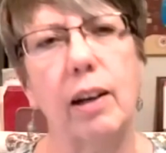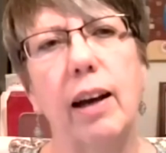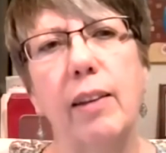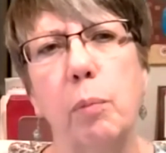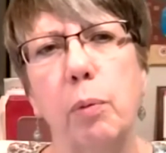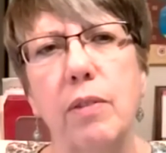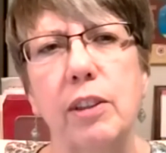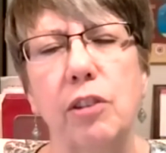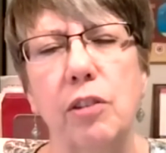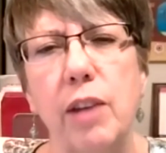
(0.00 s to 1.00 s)
had the
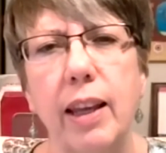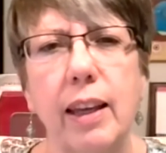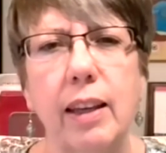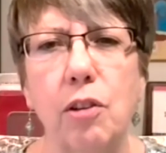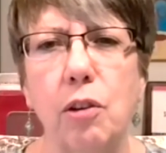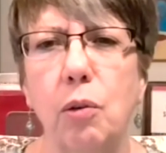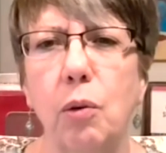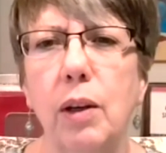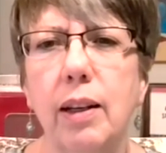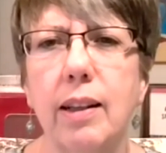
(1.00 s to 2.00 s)
privilege of taking 2
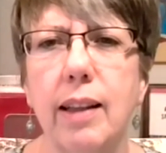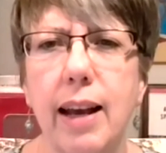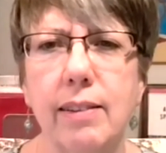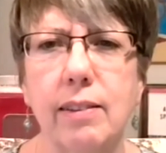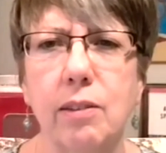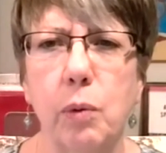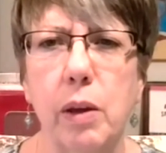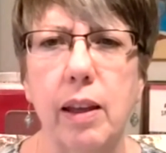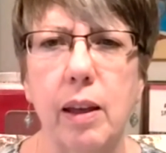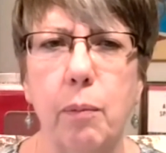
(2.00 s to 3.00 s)
classes
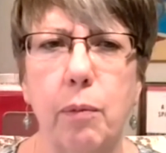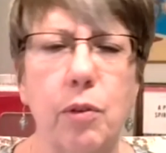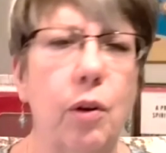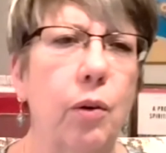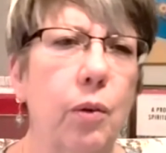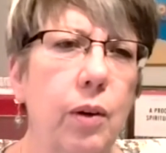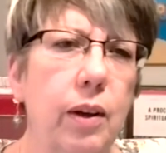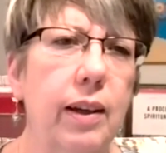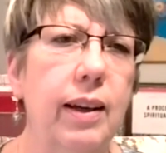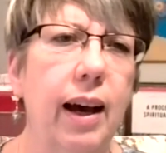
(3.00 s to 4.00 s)
with him. So
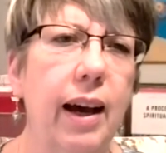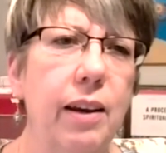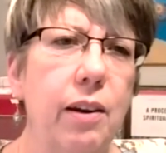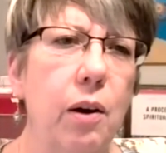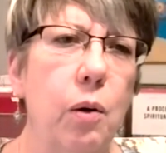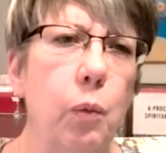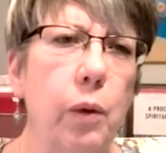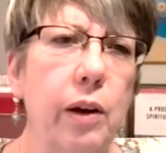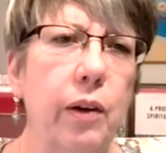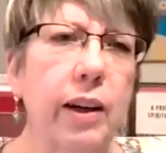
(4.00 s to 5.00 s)
I know
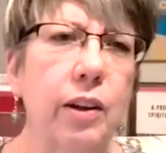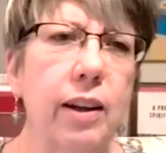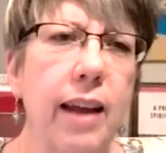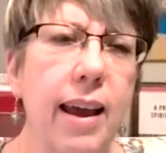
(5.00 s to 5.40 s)
we are in good